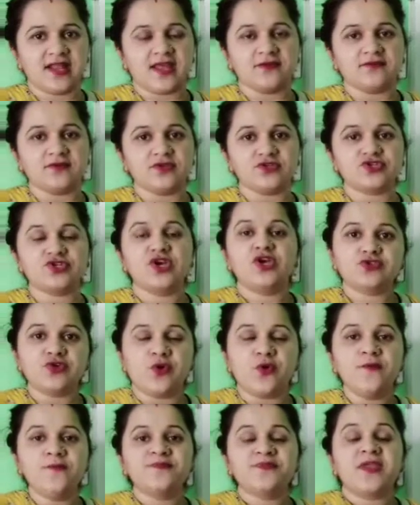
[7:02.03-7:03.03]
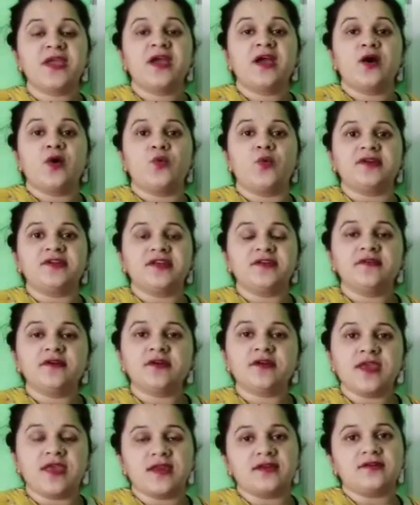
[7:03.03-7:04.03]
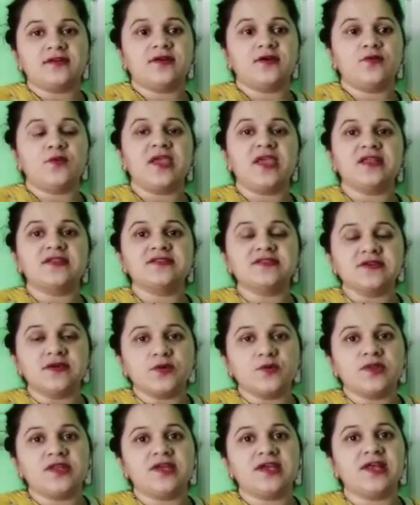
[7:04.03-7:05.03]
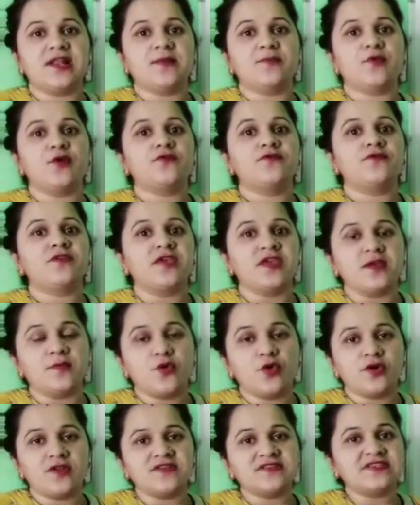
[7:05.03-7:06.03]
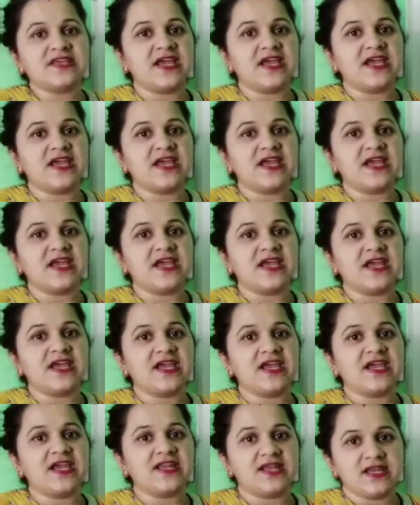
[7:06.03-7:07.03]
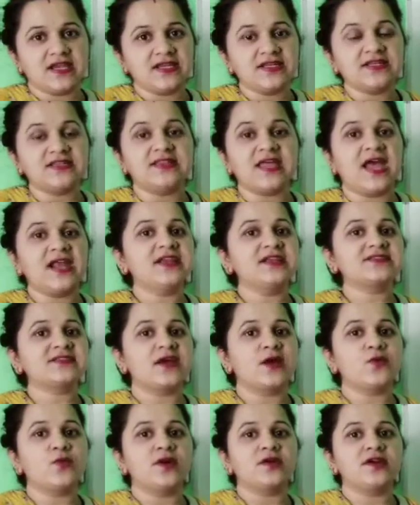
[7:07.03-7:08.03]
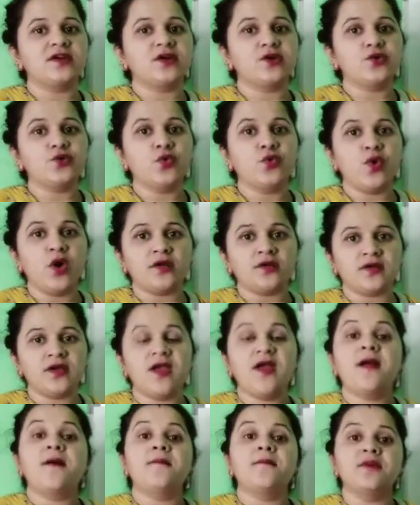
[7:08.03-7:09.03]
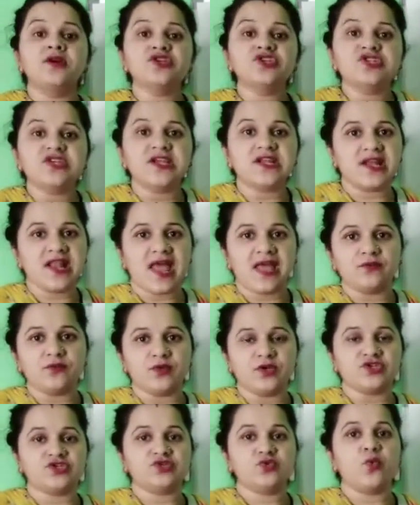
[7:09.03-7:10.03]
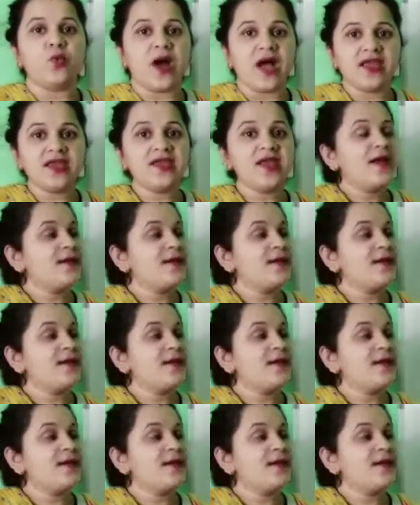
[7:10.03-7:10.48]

So whatever character we insert with the help of keyboard inside, it's converted into what? Machine language. Why?